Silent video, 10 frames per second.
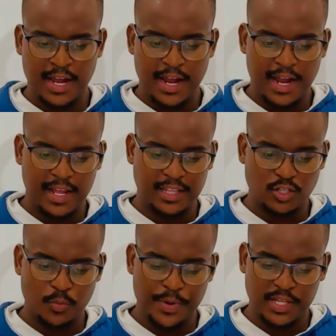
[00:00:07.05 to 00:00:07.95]
And the
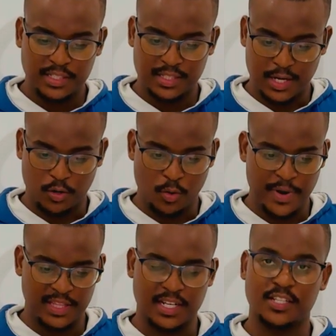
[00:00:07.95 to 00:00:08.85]
topic is
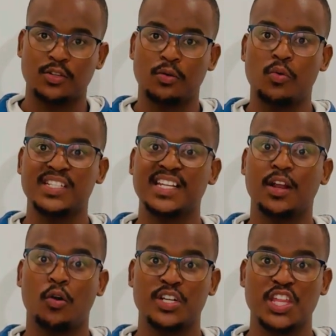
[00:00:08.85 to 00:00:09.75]
trigonometry. So we're still
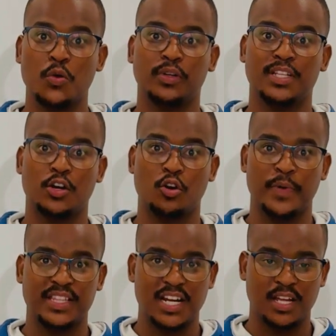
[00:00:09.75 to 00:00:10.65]
continuing with
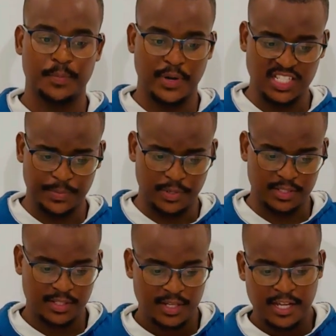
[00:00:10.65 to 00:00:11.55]
trigonometric
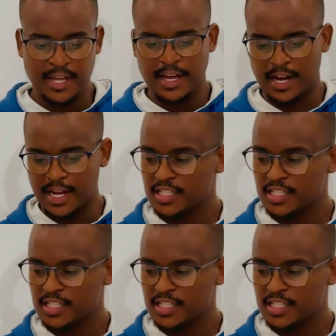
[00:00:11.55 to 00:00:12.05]
principles, right?